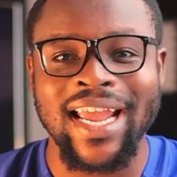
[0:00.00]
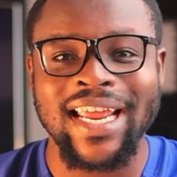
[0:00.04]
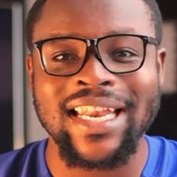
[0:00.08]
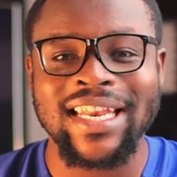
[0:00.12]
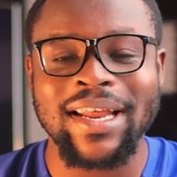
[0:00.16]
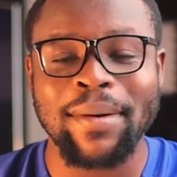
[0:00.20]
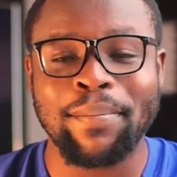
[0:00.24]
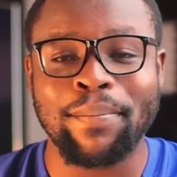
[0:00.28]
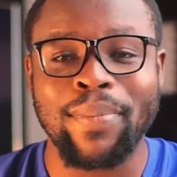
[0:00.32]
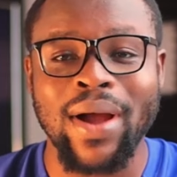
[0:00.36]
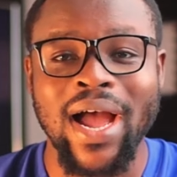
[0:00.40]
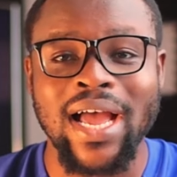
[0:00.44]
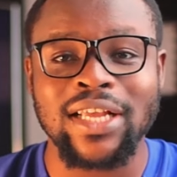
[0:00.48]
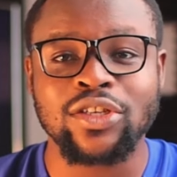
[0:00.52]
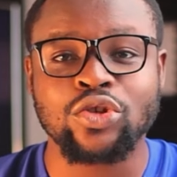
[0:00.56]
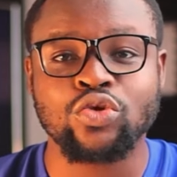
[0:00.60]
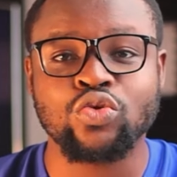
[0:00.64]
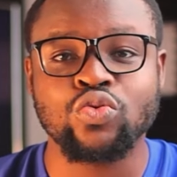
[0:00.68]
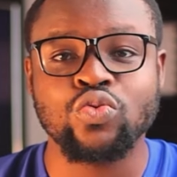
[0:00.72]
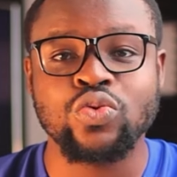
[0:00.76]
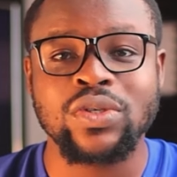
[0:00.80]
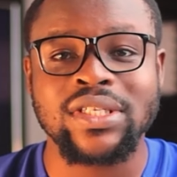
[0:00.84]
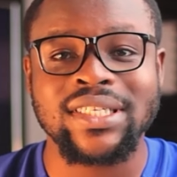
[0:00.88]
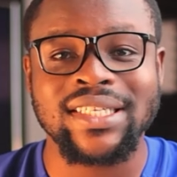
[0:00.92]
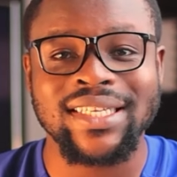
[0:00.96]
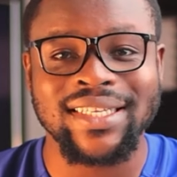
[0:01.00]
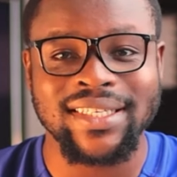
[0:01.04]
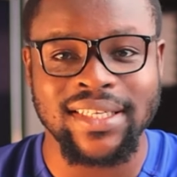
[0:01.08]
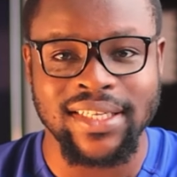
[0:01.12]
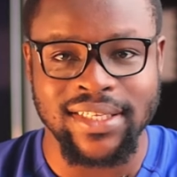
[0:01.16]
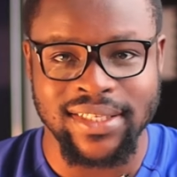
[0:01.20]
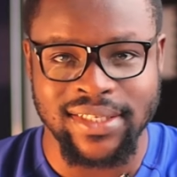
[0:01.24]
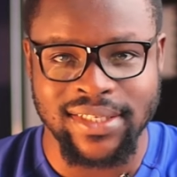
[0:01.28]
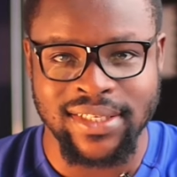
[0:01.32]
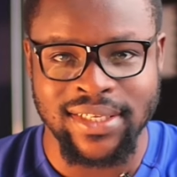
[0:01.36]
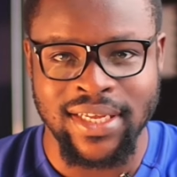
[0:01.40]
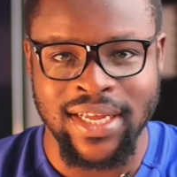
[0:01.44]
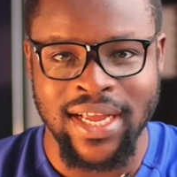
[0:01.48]
in the past 2
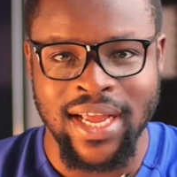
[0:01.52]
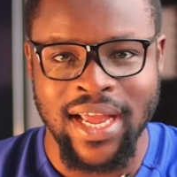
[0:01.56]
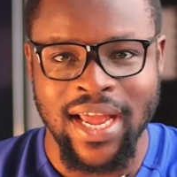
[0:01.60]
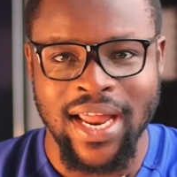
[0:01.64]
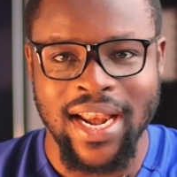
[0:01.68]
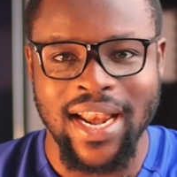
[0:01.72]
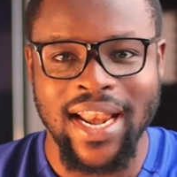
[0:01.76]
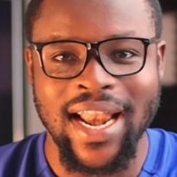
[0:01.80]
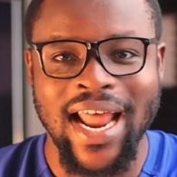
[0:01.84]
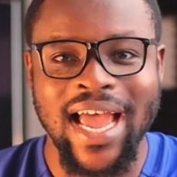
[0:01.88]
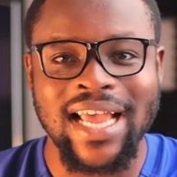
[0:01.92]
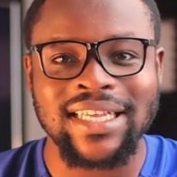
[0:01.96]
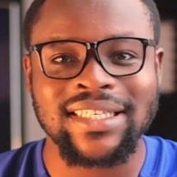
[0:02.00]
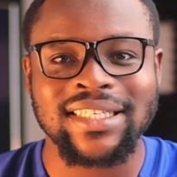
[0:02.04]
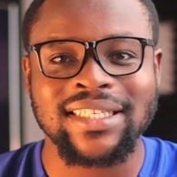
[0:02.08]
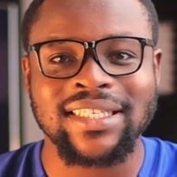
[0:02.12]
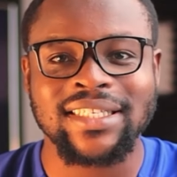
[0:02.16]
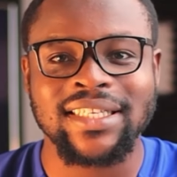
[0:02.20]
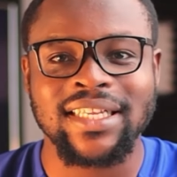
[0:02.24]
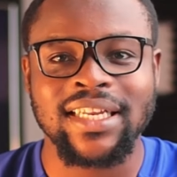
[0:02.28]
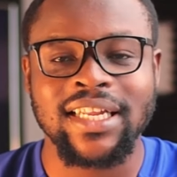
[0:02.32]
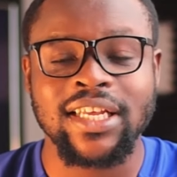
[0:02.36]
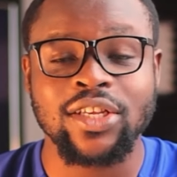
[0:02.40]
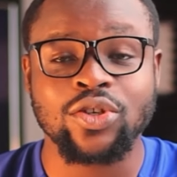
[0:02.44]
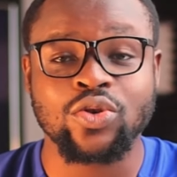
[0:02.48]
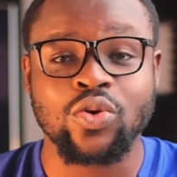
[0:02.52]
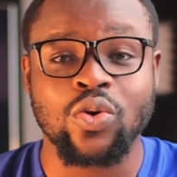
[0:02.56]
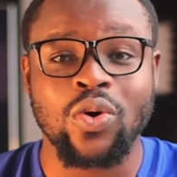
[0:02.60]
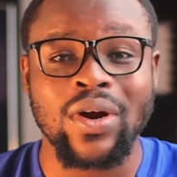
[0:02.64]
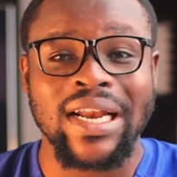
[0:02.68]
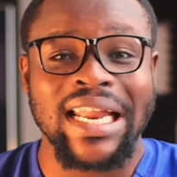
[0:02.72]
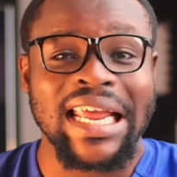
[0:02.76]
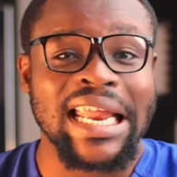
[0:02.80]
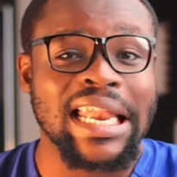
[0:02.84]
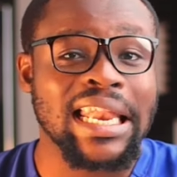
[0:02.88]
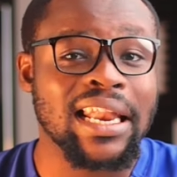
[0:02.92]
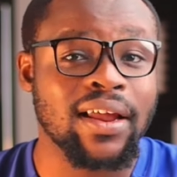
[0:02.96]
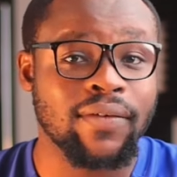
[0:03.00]
seasons. Last season, he
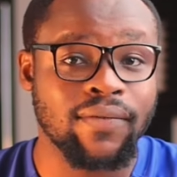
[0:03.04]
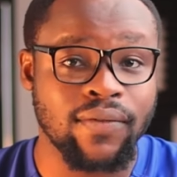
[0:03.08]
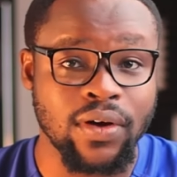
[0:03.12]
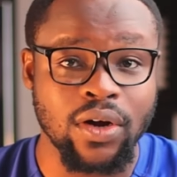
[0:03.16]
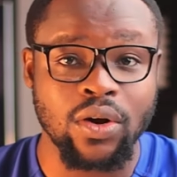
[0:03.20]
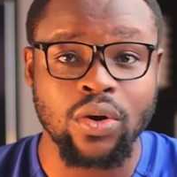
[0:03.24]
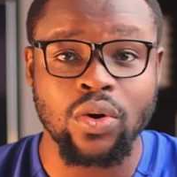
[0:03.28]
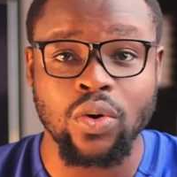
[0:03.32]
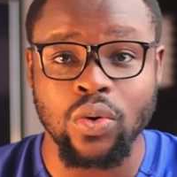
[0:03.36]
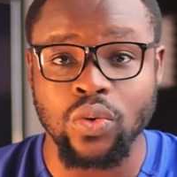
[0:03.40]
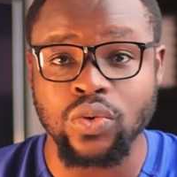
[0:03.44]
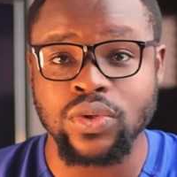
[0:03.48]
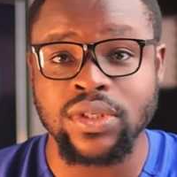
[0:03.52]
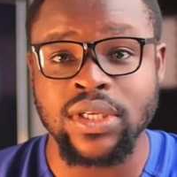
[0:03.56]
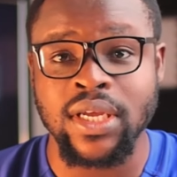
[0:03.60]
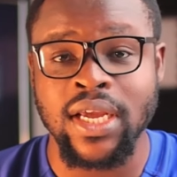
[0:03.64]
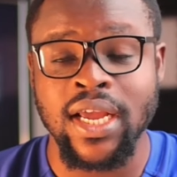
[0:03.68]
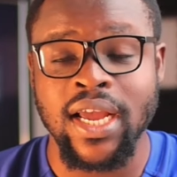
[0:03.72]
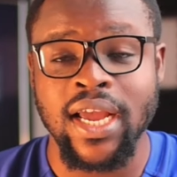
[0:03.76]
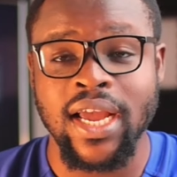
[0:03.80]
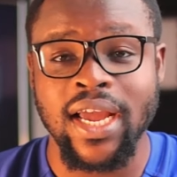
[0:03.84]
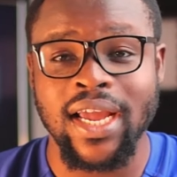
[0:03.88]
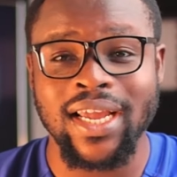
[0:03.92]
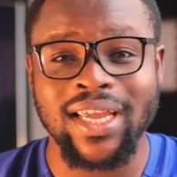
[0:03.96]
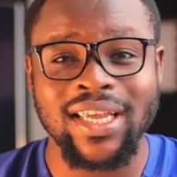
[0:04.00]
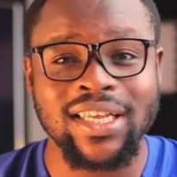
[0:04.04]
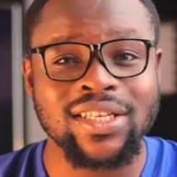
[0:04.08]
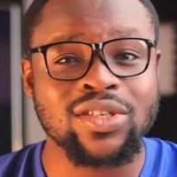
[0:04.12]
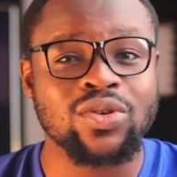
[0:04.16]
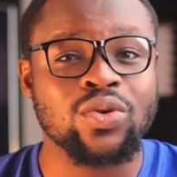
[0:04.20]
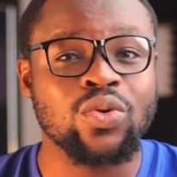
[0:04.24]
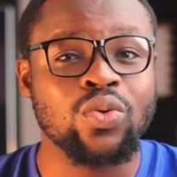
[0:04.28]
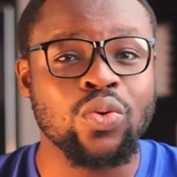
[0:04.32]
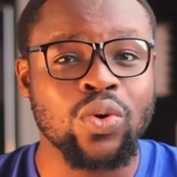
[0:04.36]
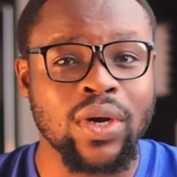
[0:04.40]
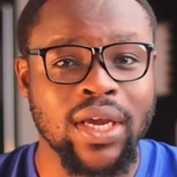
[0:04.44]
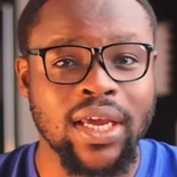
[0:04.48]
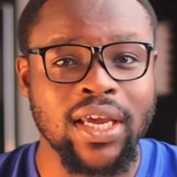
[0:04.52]
scored 11 goals, and he's
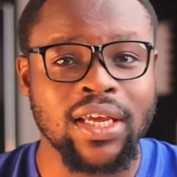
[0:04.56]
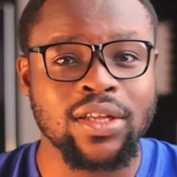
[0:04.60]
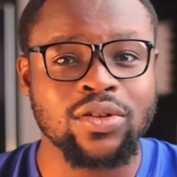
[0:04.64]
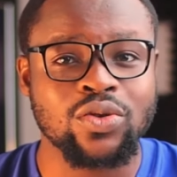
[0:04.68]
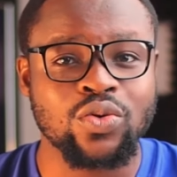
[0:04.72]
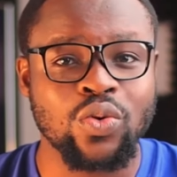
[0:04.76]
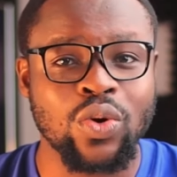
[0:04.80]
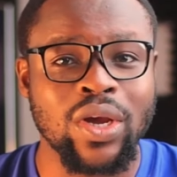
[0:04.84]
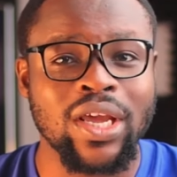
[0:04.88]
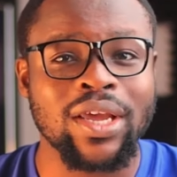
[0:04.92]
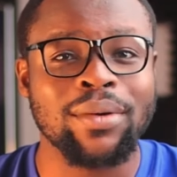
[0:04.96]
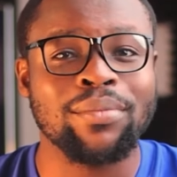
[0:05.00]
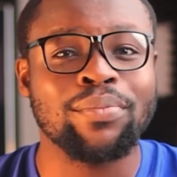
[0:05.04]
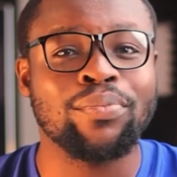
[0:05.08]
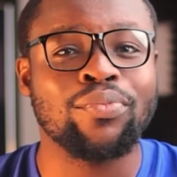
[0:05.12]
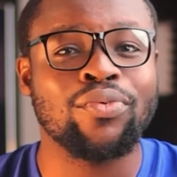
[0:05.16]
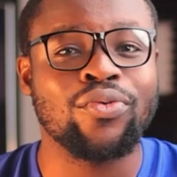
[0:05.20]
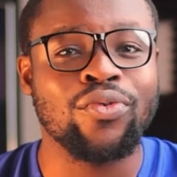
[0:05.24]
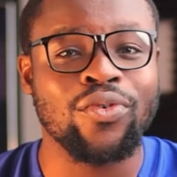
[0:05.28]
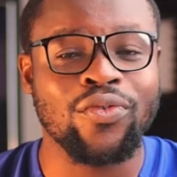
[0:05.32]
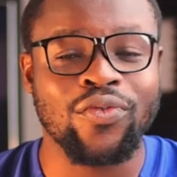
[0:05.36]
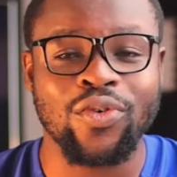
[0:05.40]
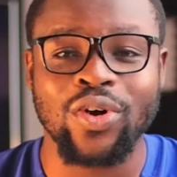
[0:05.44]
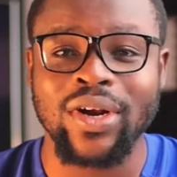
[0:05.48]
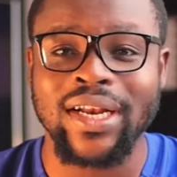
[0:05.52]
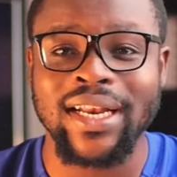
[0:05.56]
looking to improve